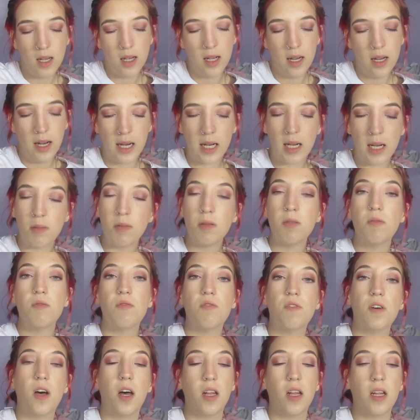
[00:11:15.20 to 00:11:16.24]
It keeps on
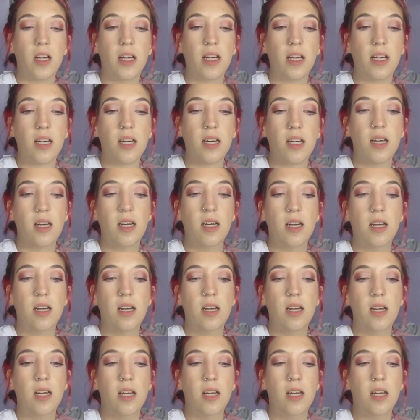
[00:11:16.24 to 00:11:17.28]
falling,
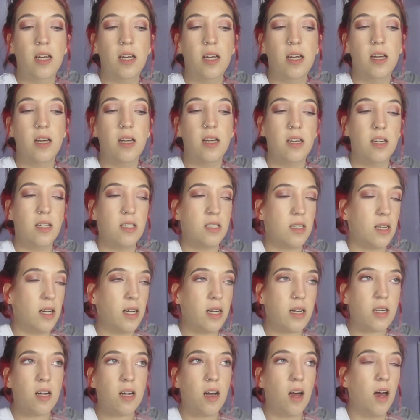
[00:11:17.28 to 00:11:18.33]
and it's
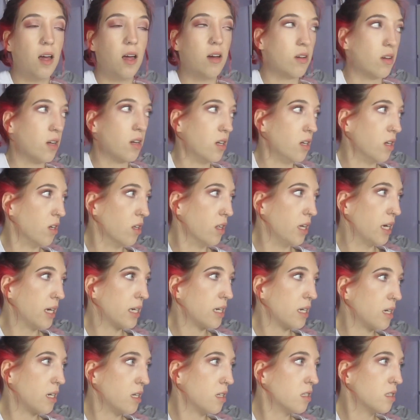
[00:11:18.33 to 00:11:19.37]
like, I'm gonna like
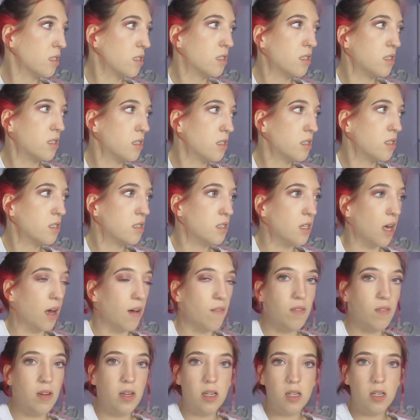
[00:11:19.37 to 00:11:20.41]

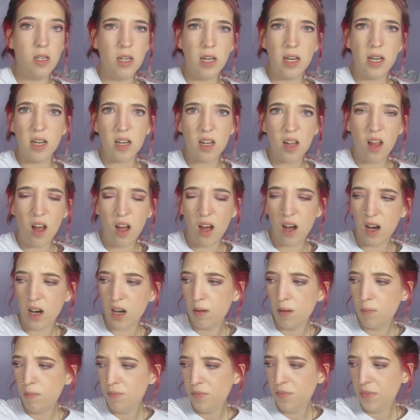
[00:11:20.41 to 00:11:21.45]
7-8 o'clock,
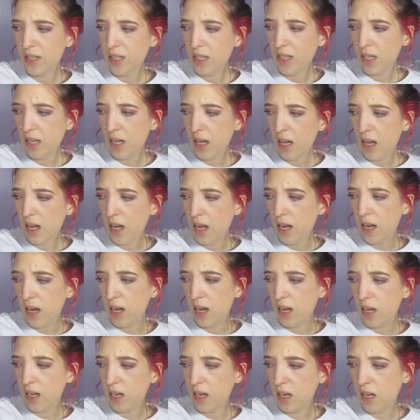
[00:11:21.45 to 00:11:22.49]

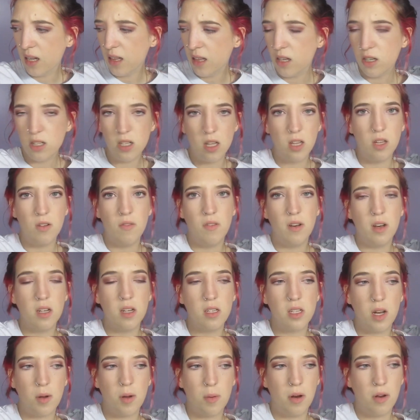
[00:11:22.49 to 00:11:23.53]
and there's other videos
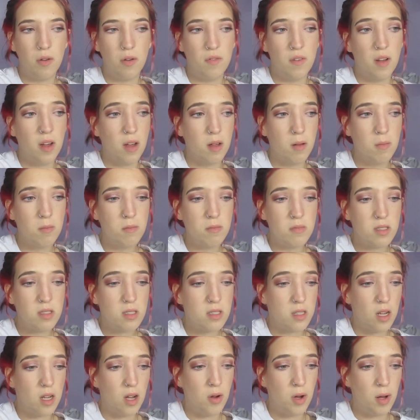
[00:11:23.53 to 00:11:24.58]
that I want to film,
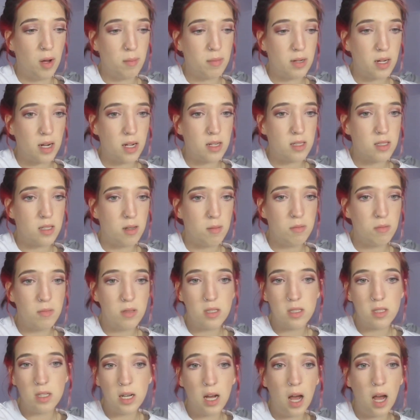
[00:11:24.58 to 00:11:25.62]
so I guess I'm
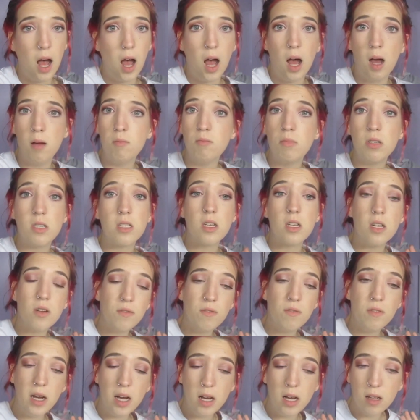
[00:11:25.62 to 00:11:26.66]
just like, oh, I'm just gonna
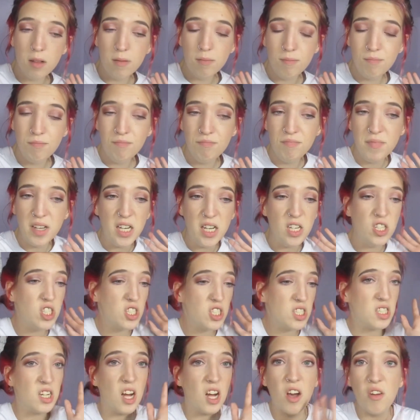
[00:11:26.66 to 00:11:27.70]
film and
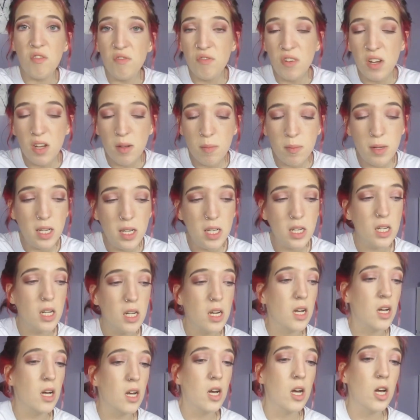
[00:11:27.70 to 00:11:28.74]
just not film it,
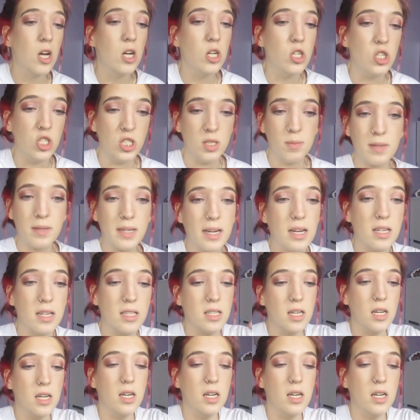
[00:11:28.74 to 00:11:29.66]
just because